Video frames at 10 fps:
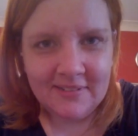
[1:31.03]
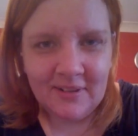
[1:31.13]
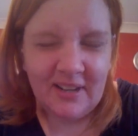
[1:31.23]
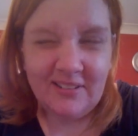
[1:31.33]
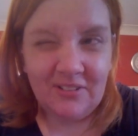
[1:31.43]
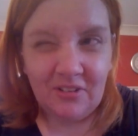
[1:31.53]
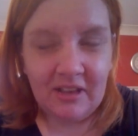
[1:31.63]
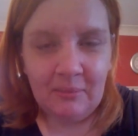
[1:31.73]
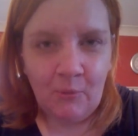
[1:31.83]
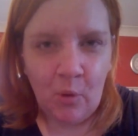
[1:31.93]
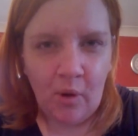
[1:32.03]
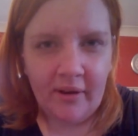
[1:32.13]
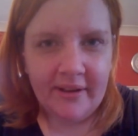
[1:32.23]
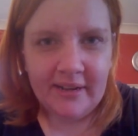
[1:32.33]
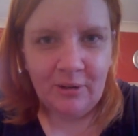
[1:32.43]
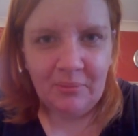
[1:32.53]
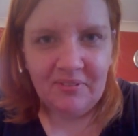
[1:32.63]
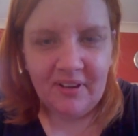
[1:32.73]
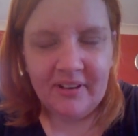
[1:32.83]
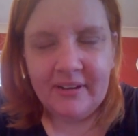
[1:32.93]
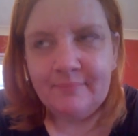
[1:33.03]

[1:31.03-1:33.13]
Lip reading: I just keep quiet and it'll be fine.